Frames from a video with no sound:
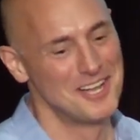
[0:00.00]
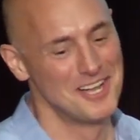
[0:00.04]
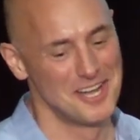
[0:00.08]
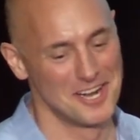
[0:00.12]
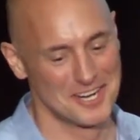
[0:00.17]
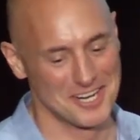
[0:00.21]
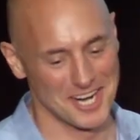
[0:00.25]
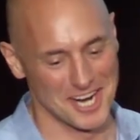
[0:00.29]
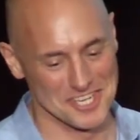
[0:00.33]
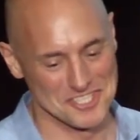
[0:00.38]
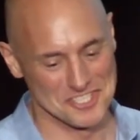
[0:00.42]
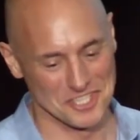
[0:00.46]

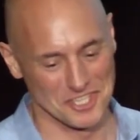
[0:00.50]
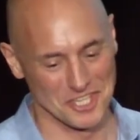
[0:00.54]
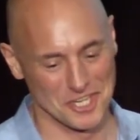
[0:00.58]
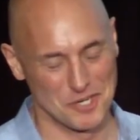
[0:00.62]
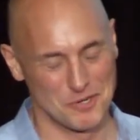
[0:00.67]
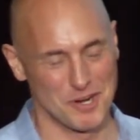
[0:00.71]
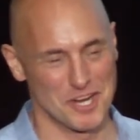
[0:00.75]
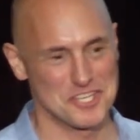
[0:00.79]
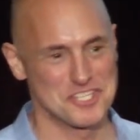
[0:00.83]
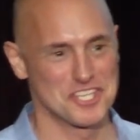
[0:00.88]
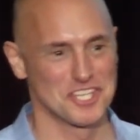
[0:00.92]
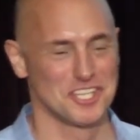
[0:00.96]
okay, so the
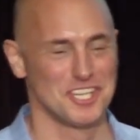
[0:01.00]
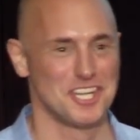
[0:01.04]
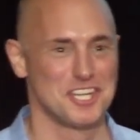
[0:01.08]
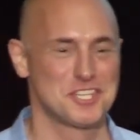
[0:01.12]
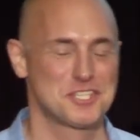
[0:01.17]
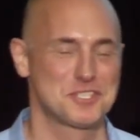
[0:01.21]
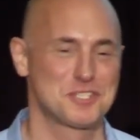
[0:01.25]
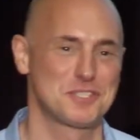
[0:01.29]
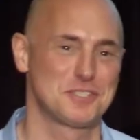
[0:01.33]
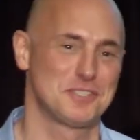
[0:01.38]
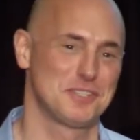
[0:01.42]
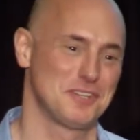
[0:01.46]
question
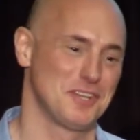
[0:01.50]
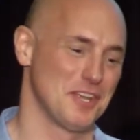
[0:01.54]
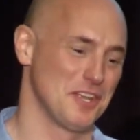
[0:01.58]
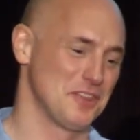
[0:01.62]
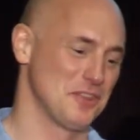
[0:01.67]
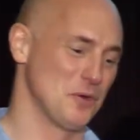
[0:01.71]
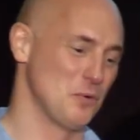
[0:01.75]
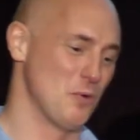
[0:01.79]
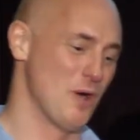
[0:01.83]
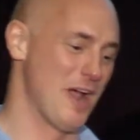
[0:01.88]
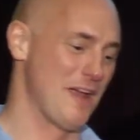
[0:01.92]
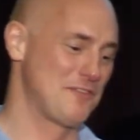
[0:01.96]
is
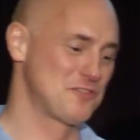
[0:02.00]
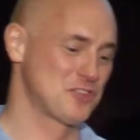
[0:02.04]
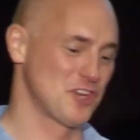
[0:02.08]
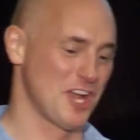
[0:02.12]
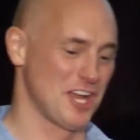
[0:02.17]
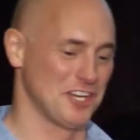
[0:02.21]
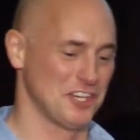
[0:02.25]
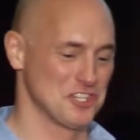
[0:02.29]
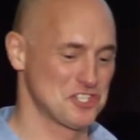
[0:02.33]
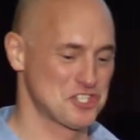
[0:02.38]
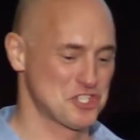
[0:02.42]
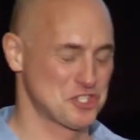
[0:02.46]
that the wave
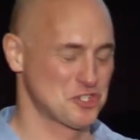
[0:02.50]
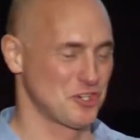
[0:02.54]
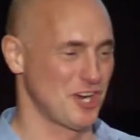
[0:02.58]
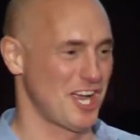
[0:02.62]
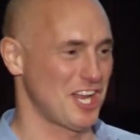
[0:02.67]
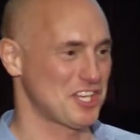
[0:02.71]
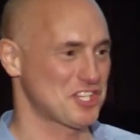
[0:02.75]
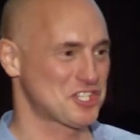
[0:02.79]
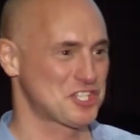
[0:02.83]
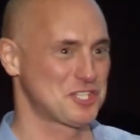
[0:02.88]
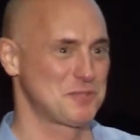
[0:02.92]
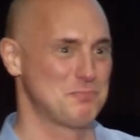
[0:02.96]
chain is
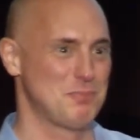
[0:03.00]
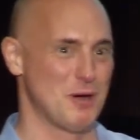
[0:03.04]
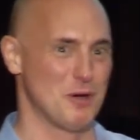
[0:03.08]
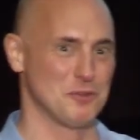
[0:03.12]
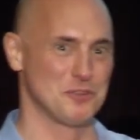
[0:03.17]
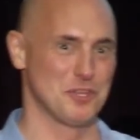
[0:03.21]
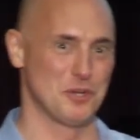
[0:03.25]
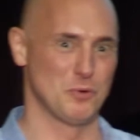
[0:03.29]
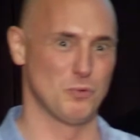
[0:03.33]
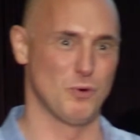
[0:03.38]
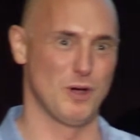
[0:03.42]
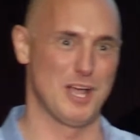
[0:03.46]
stretched
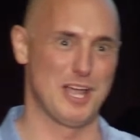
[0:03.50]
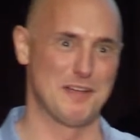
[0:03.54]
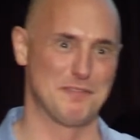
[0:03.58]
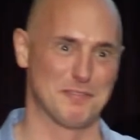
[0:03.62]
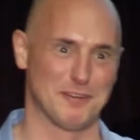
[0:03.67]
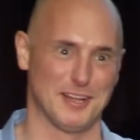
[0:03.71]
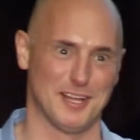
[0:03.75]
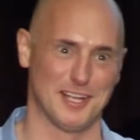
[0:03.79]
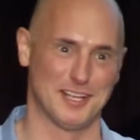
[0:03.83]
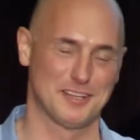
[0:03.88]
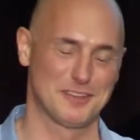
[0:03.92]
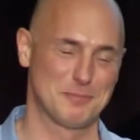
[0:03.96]
both in
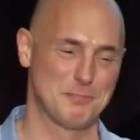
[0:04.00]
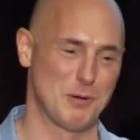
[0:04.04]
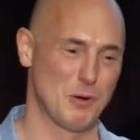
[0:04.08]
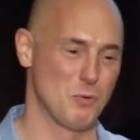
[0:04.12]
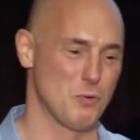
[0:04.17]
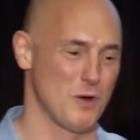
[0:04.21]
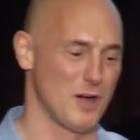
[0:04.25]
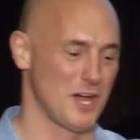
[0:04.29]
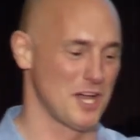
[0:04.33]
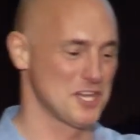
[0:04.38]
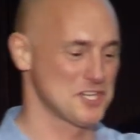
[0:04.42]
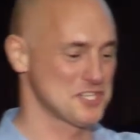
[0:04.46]
wavelength, but
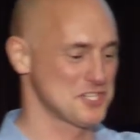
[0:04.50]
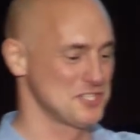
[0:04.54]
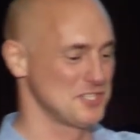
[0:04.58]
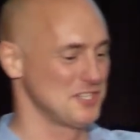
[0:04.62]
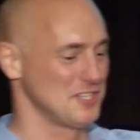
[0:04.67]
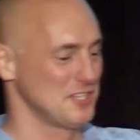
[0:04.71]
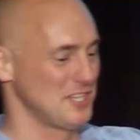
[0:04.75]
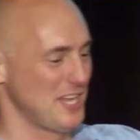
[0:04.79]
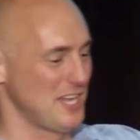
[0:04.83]
why isn't